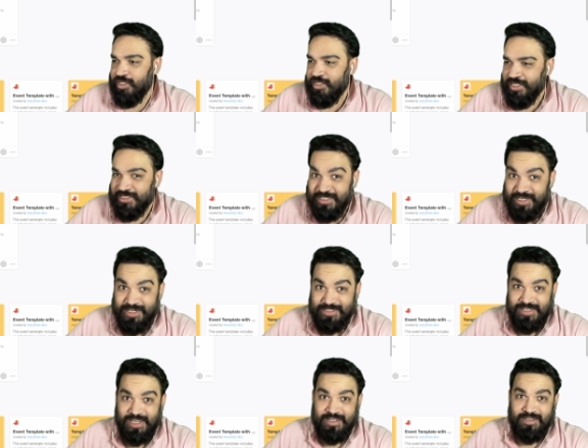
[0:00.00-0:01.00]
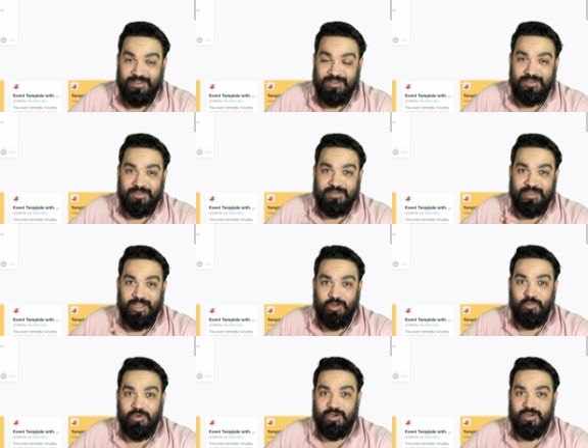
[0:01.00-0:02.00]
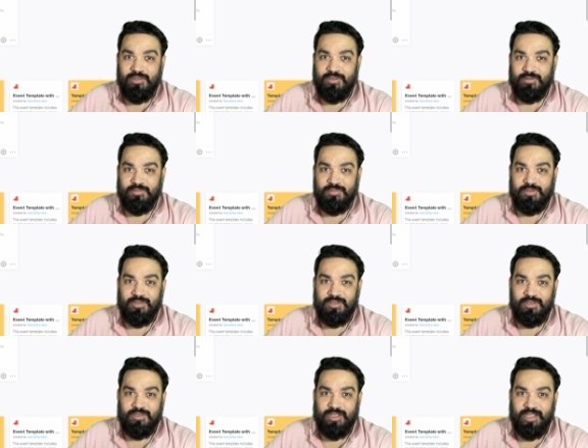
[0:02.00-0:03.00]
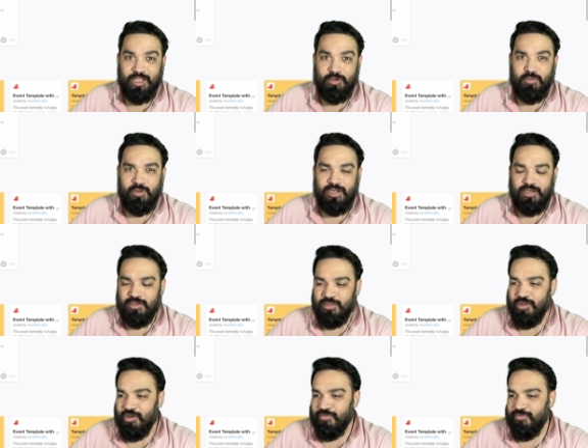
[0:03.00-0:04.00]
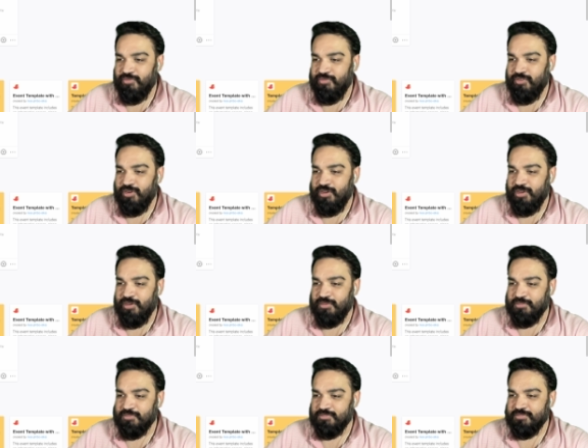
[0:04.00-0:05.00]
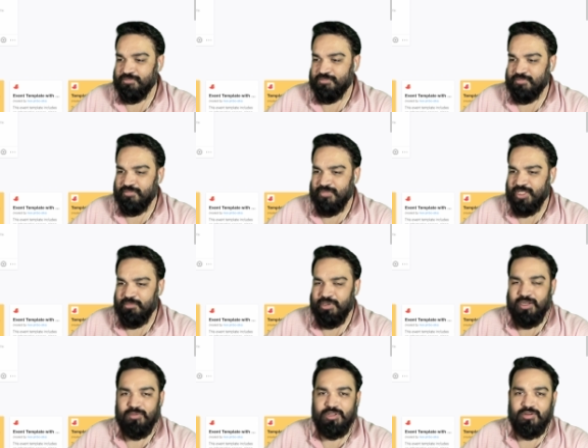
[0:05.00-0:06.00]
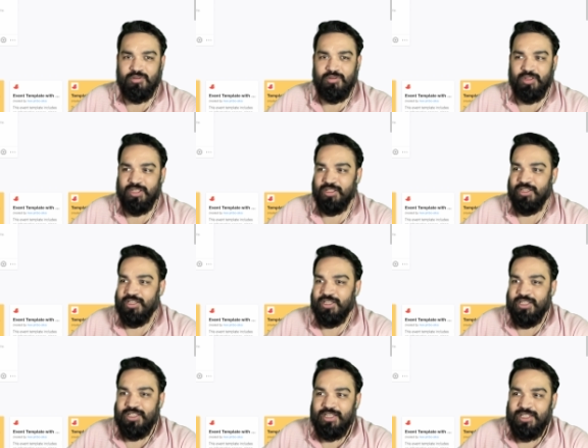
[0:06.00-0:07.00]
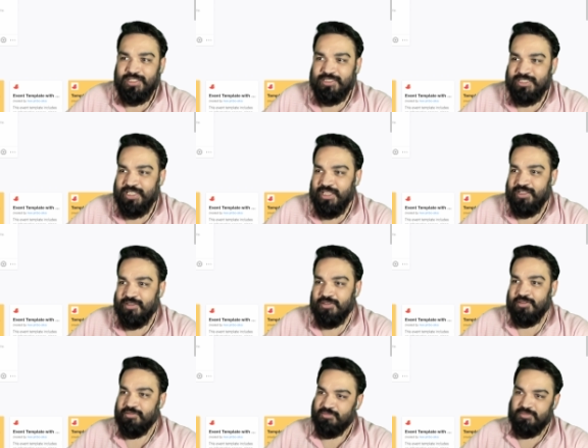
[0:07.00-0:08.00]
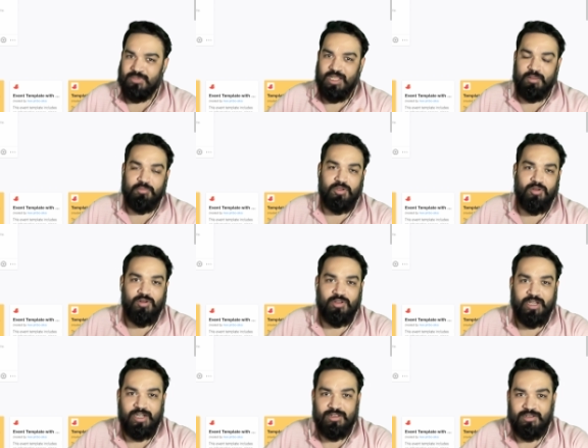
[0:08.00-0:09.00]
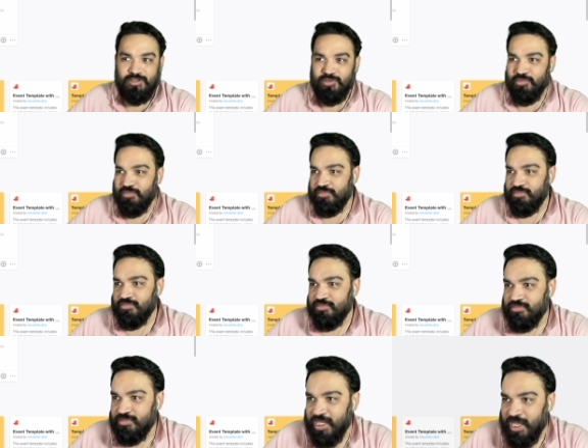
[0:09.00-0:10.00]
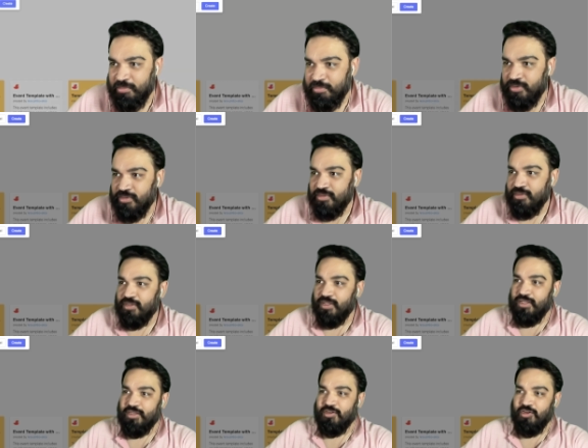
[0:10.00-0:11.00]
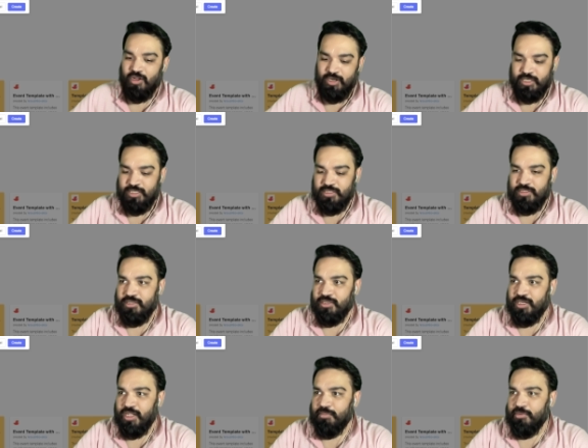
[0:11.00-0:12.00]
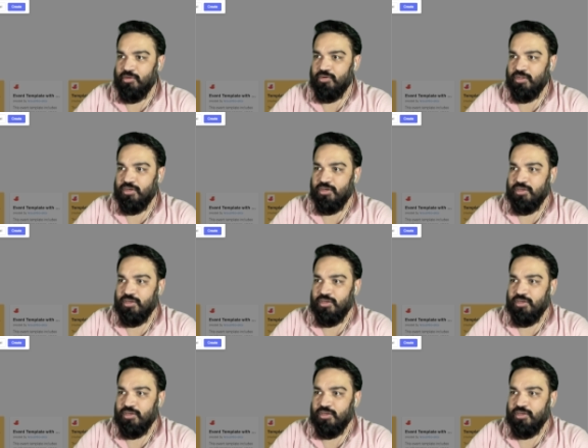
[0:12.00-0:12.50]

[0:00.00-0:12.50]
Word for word: It is like a Hello World equivalent of building without coding. Let's see. I'm going to create a new app, call it tap counter.